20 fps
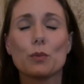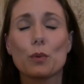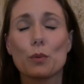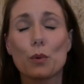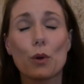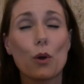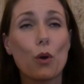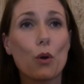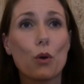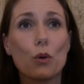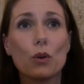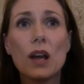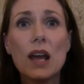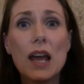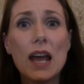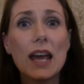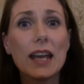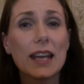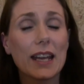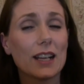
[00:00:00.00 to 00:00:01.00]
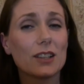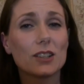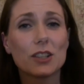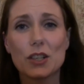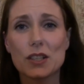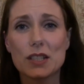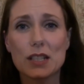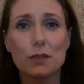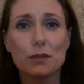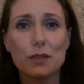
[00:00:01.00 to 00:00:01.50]
We were all killing
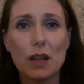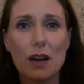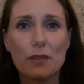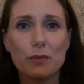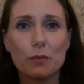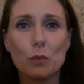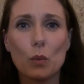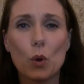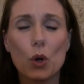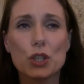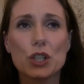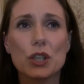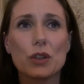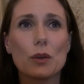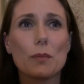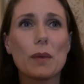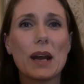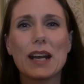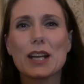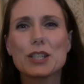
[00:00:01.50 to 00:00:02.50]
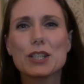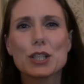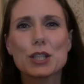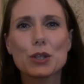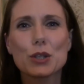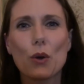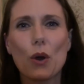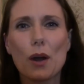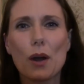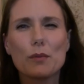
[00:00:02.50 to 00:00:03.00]
ourselves laughing watching them, and I just
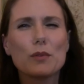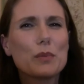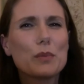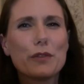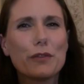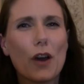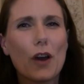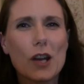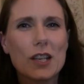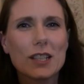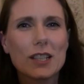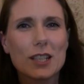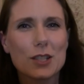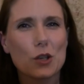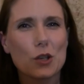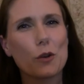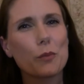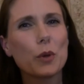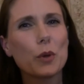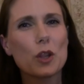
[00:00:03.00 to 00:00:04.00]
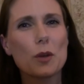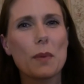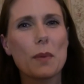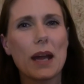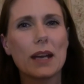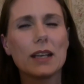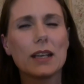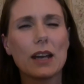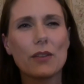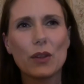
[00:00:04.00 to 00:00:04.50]
thought it would be fun to sort of put them
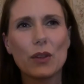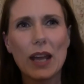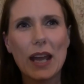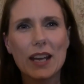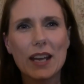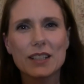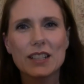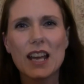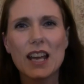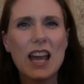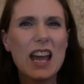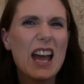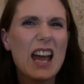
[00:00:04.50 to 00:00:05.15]
in at the end